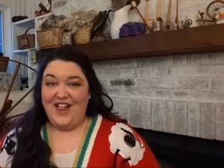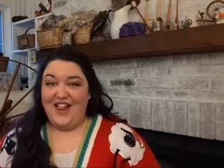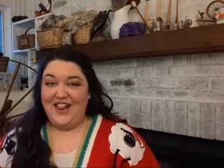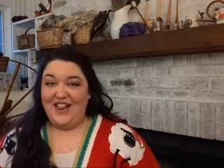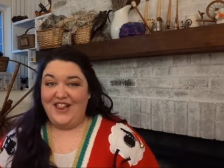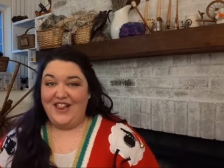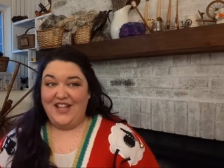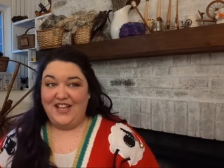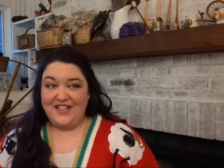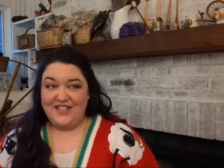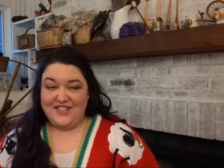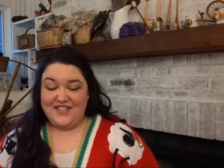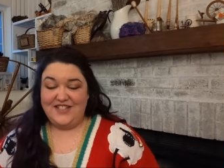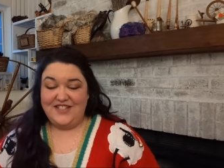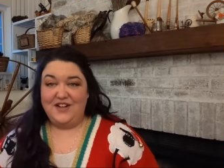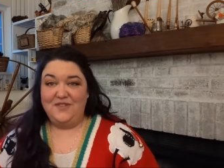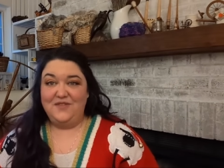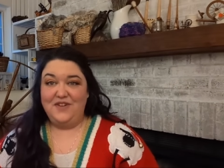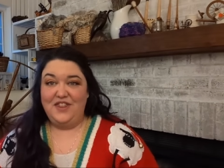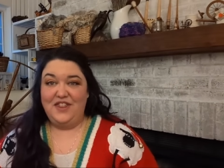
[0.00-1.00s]
let's
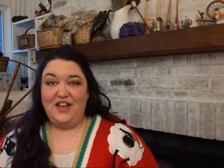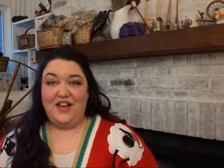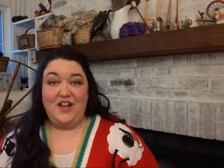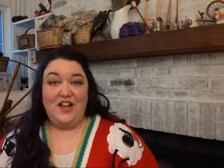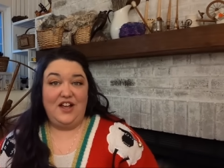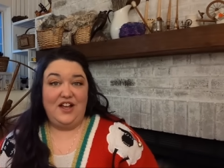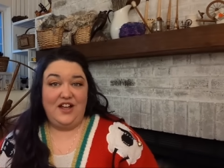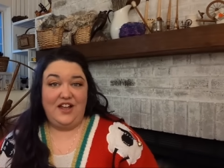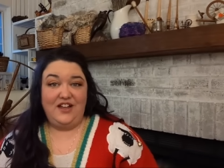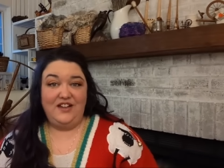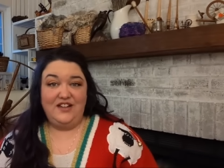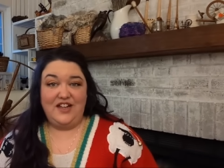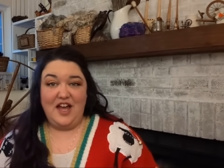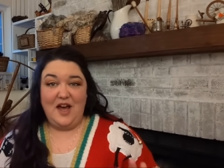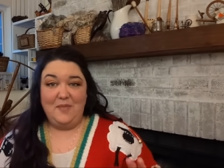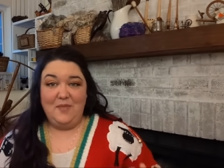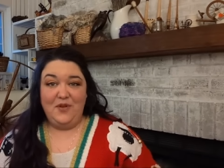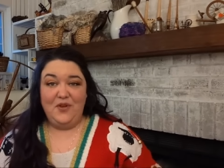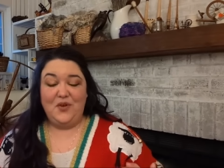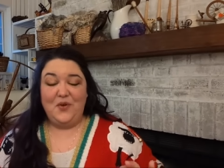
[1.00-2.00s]
start with a
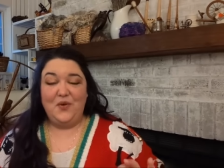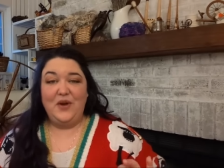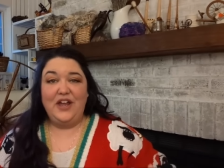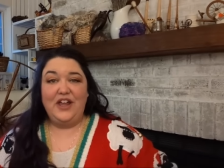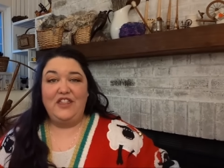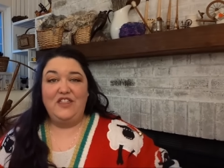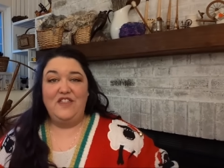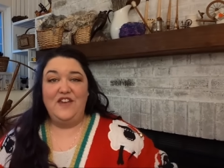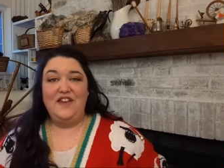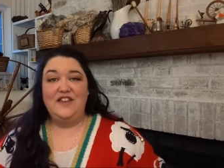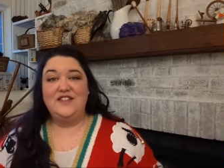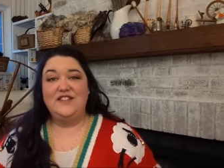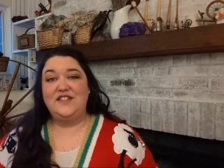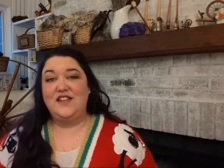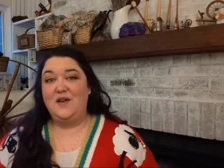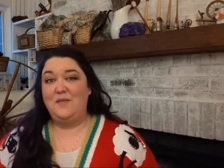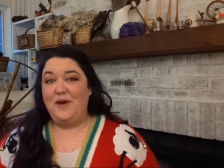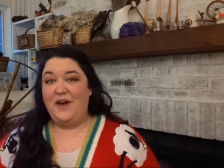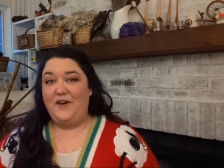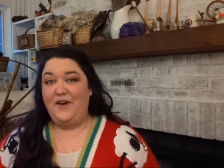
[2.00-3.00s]
couple quick things
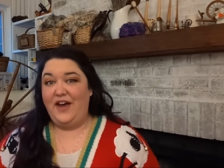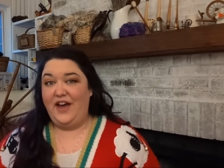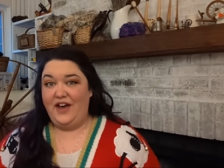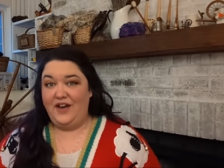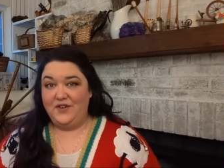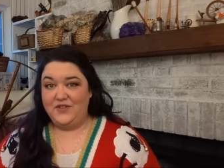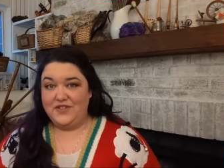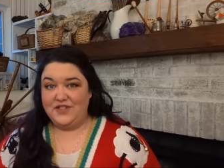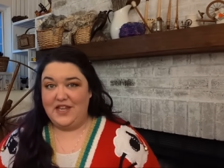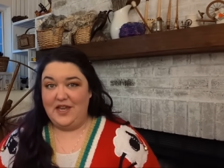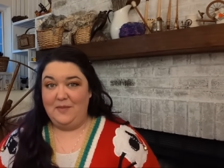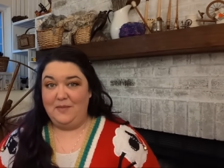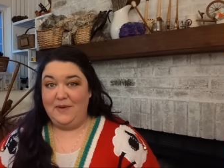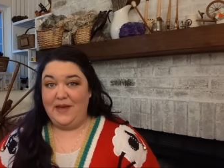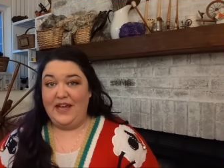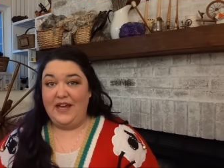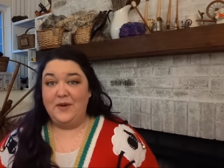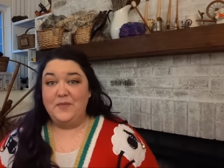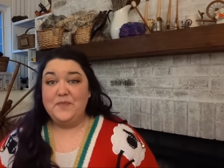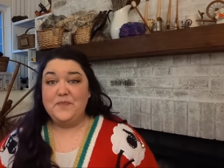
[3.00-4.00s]
about
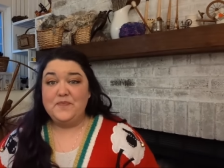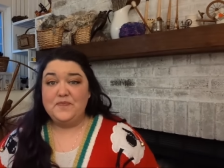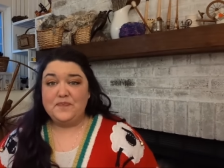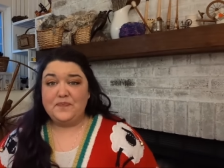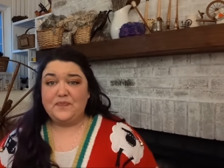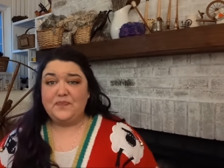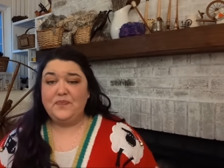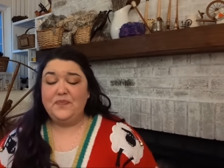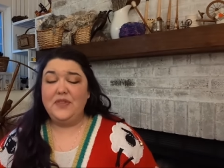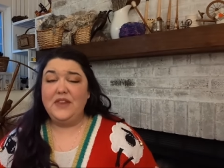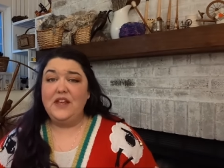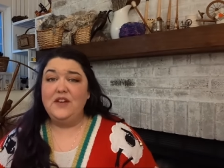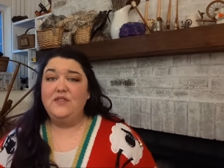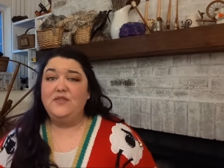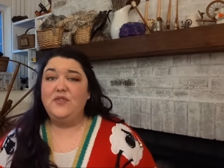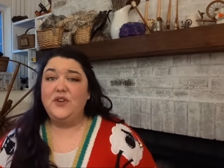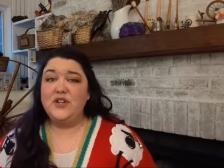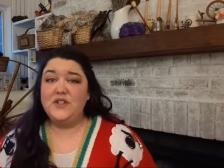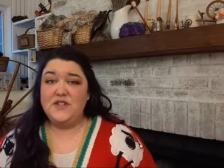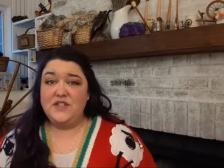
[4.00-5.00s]
housekeeping.
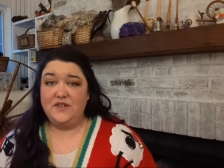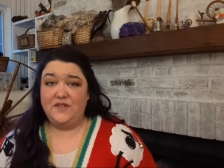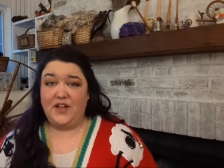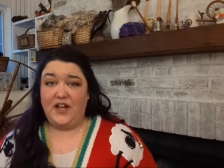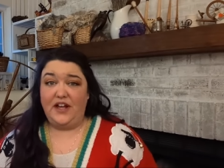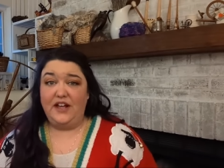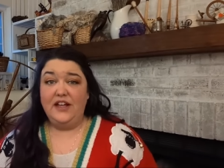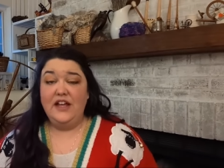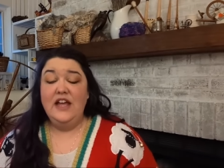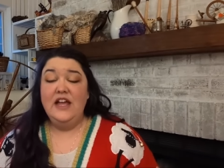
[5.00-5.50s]
First of all,